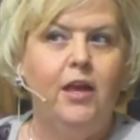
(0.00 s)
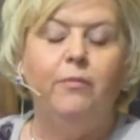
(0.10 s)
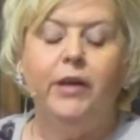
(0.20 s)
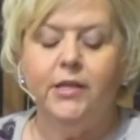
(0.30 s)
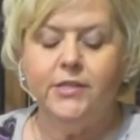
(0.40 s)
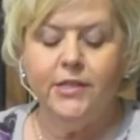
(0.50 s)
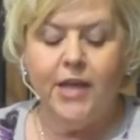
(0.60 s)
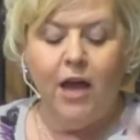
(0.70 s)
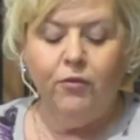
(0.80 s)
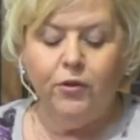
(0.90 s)
because the
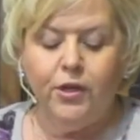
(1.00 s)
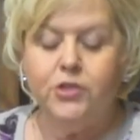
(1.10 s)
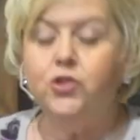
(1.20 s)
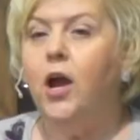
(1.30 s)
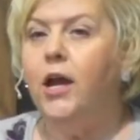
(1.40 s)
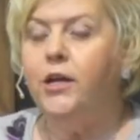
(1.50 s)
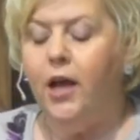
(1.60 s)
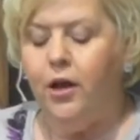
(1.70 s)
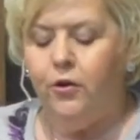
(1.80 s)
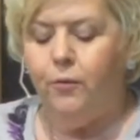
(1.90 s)
devil is trying to
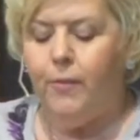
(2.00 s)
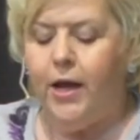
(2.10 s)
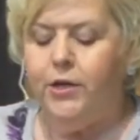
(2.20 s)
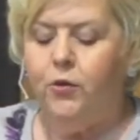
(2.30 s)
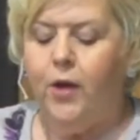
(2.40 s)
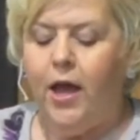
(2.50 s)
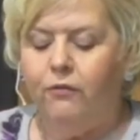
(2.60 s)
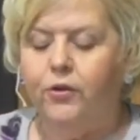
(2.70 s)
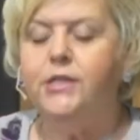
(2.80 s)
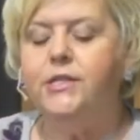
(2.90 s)
undermine you
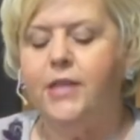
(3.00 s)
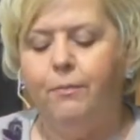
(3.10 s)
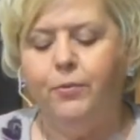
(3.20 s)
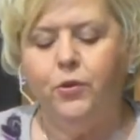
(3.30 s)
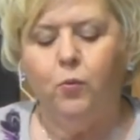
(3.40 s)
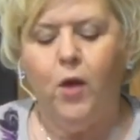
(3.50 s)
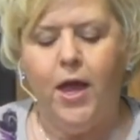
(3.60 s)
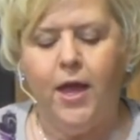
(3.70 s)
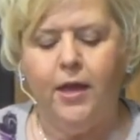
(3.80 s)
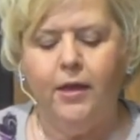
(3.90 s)
every step of the way.